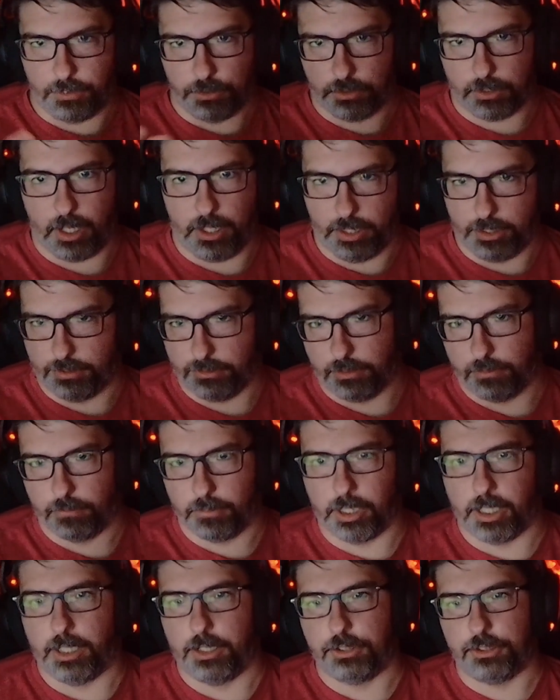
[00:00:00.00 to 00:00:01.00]
You saw this in
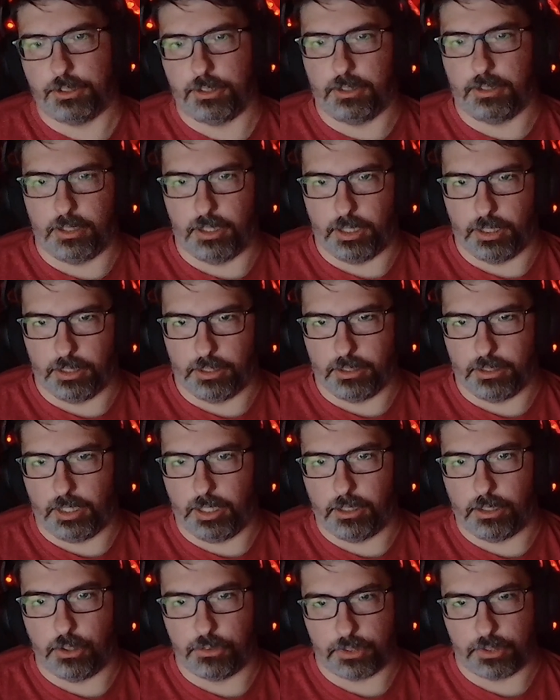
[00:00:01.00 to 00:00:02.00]
Reach.
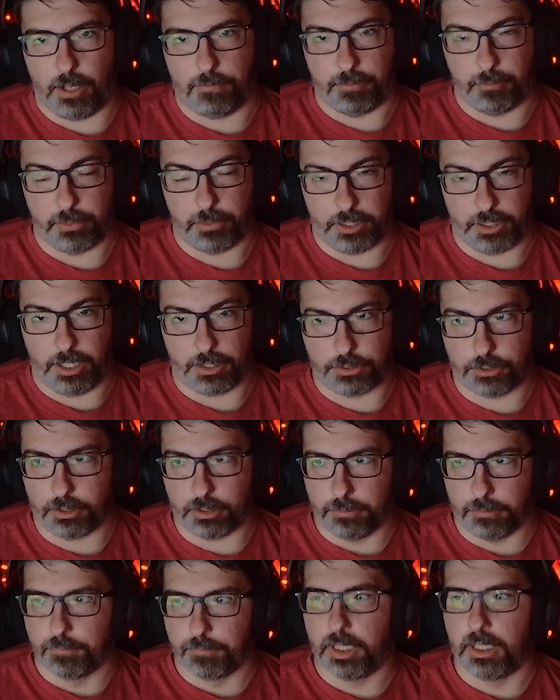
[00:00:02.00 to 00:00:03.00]
He goes off and protects
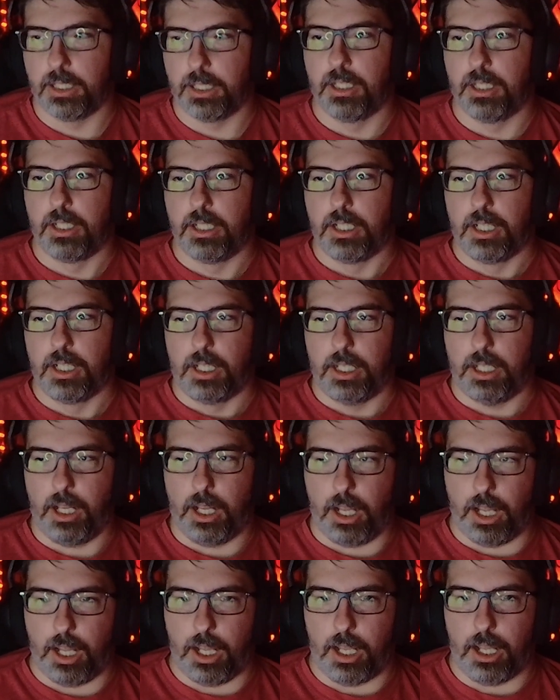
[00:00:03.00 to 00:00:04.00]
her.
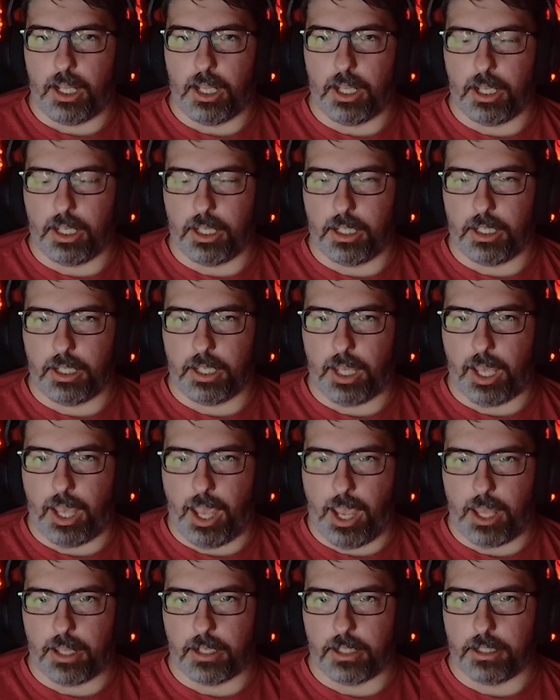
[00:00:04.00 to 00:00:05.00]
Uh,
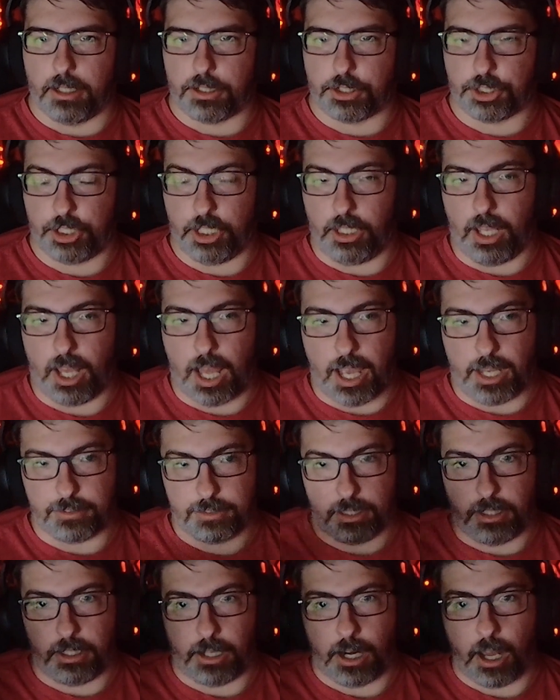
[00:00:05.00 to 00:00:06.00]
and she
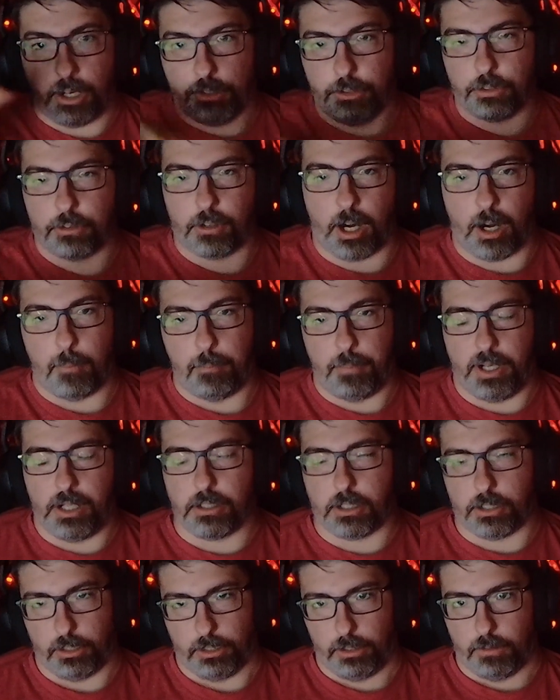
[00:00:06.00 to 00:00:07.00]
hides in an underground
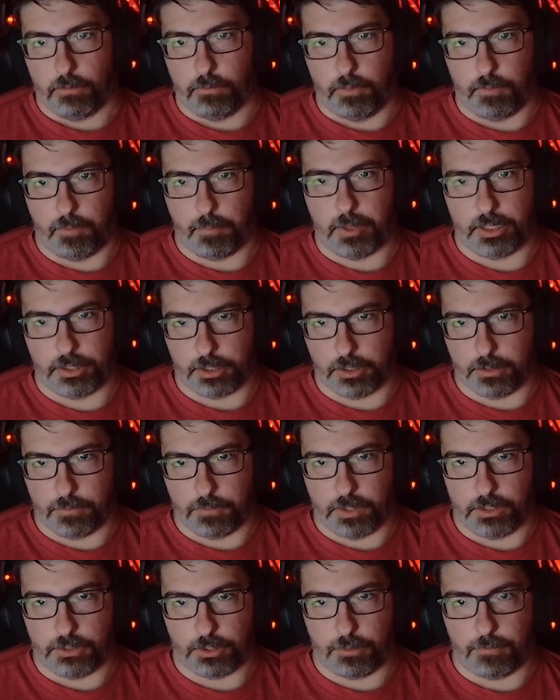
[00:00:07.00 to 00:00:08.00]
bunker with a bunch
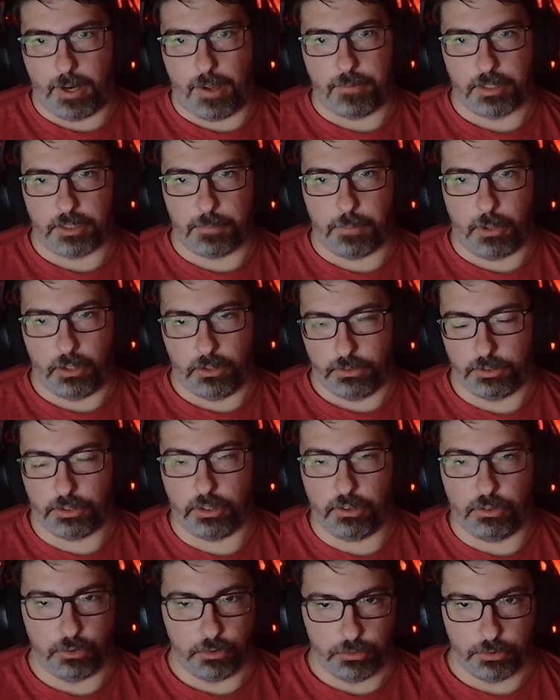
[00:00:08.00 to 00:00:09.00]
of the surviving Spartan
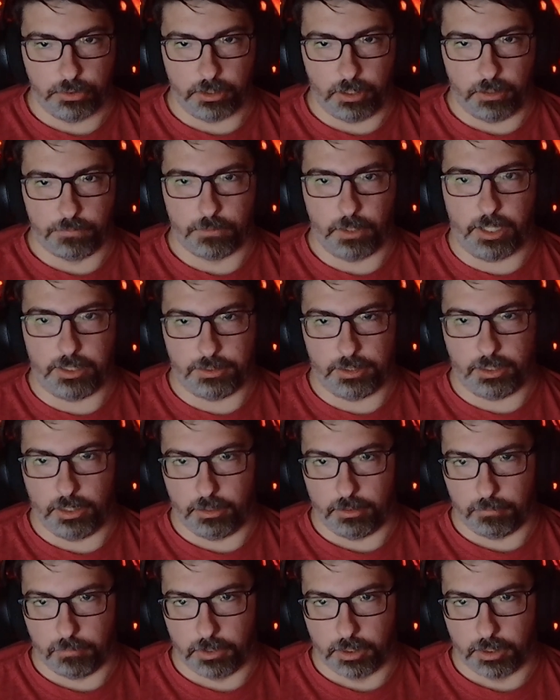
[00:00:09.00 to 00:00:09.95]
2s of Red Team.